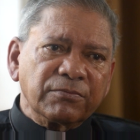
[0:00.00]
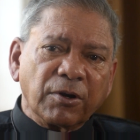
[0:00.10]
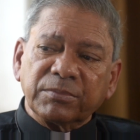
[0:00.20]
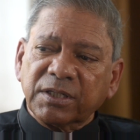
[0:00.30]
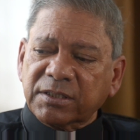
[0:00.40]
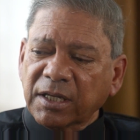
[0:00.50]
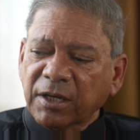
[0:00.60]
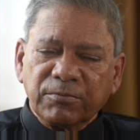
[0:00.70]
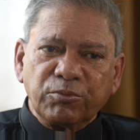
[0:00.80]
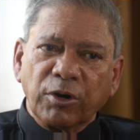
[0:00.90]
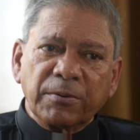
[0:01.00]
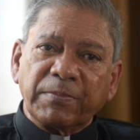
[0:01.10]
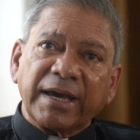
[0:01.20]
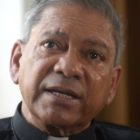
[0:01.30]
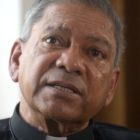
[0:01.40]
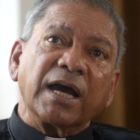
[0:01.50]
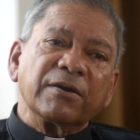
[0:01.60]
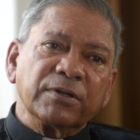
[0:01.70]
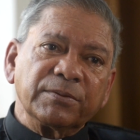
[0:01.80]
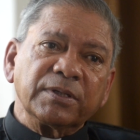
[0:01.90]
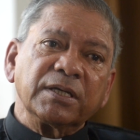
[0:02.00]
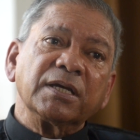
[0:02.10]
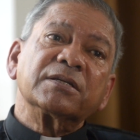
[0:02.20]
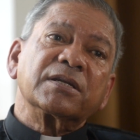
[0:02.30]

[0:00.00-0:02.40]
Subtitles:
From this poor parish I will be